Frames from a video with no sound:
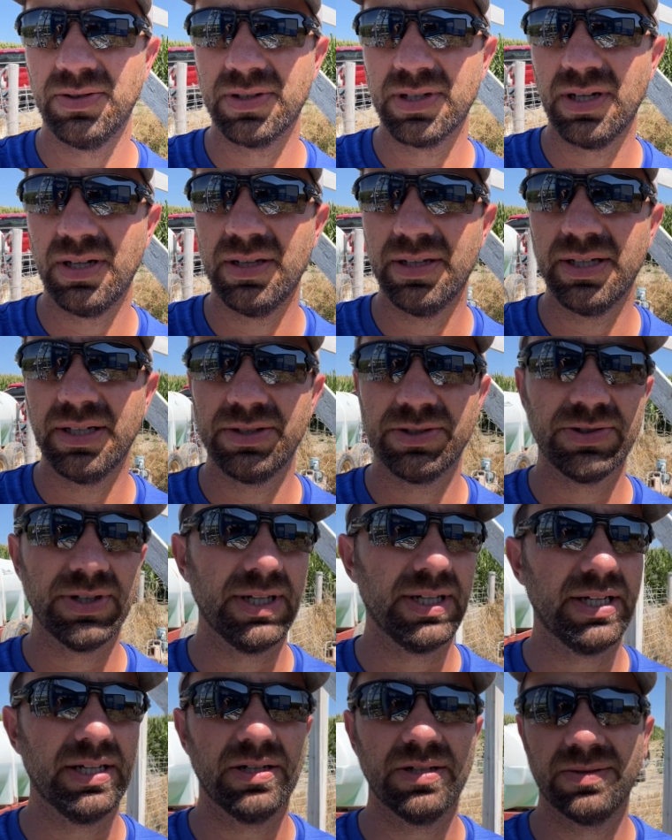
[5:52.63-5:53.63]
I'll call in and try
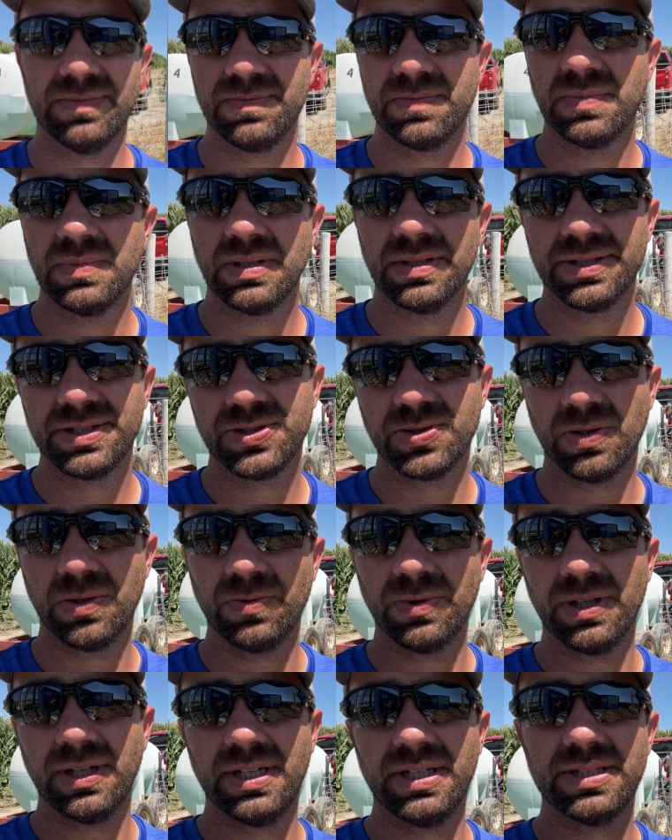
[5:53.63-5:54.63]
to get a short
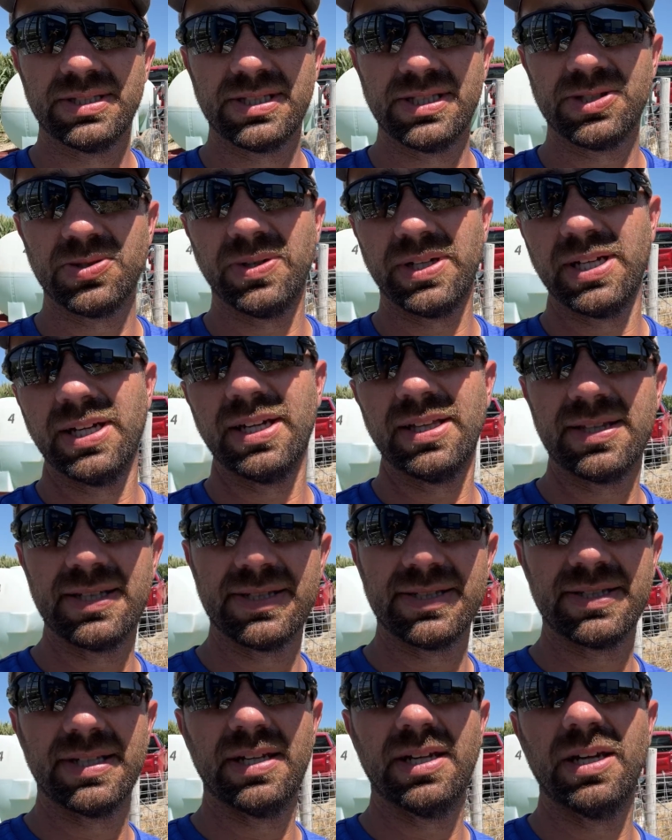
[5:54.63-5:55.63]
release just so I can get this
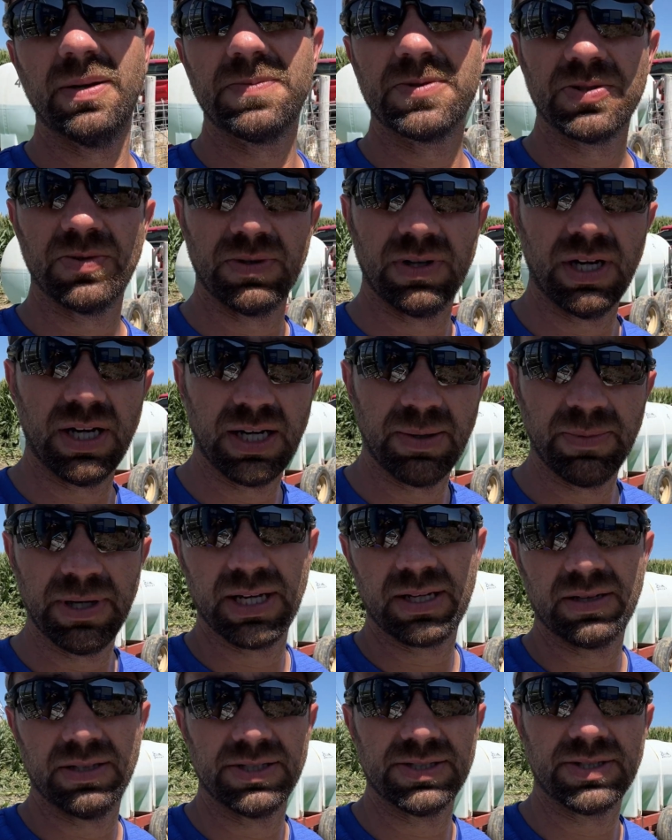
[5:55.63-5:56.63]
set up so it
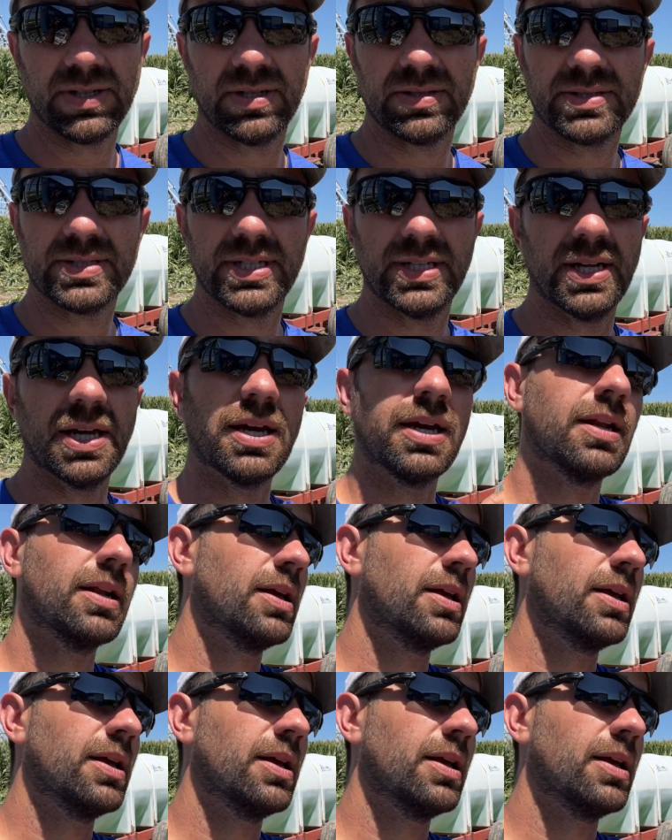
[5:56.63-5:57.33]
automatically starts tonight.